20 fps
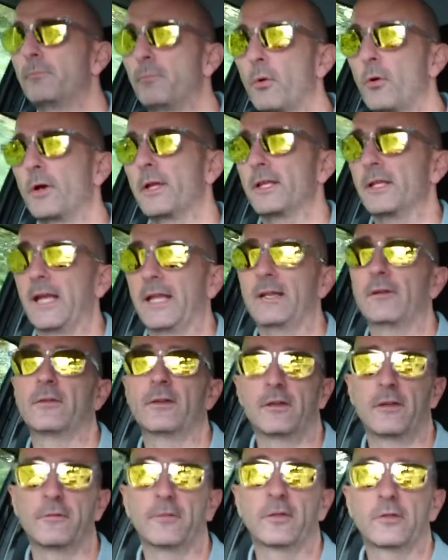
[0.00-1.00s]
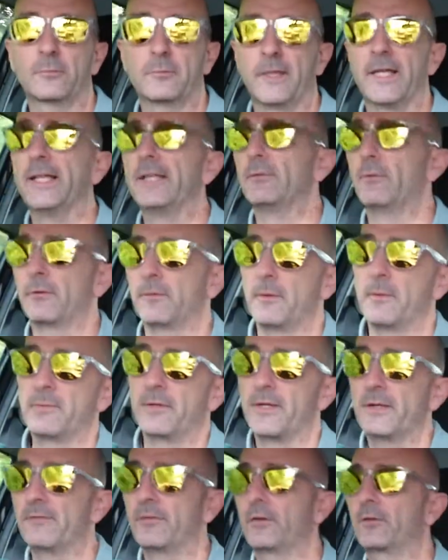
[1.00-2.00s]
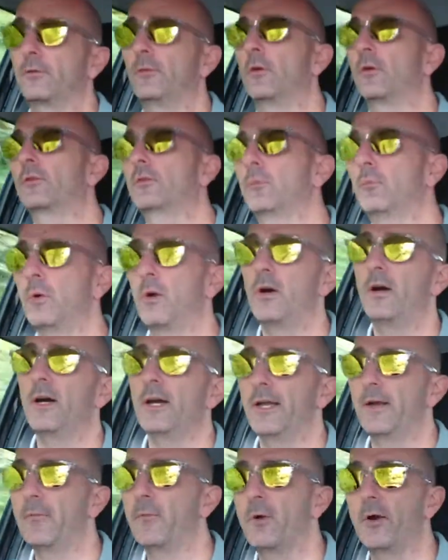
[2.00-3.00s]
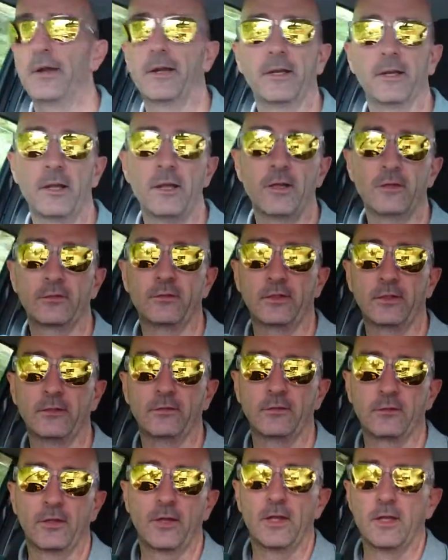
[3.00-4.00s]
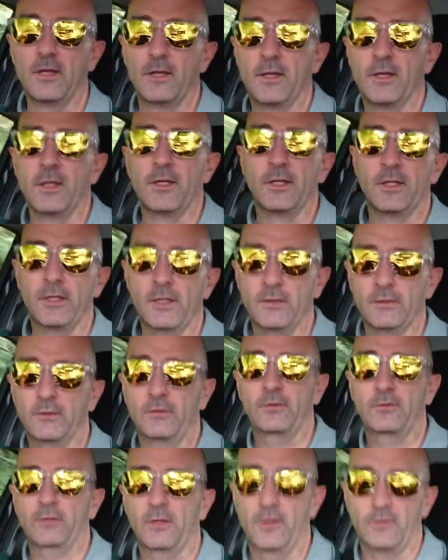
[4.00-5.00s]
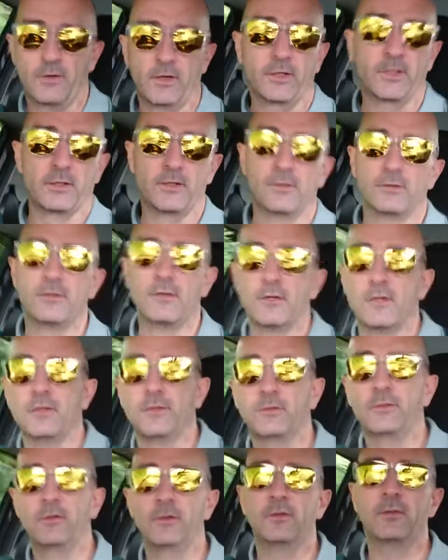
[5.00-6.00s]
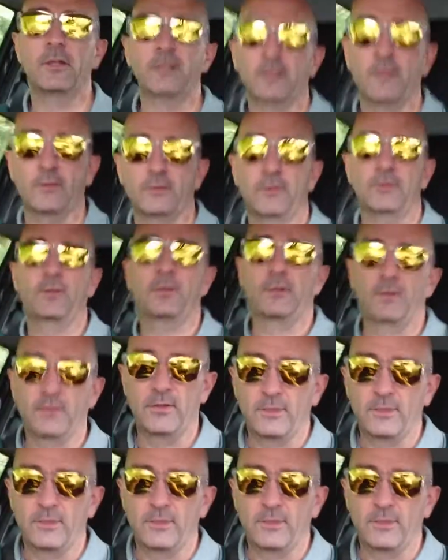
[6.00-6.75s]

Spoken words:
point, and I've explained in one of my previous vlogs why I'm wearing glasses, you know, so I can do this.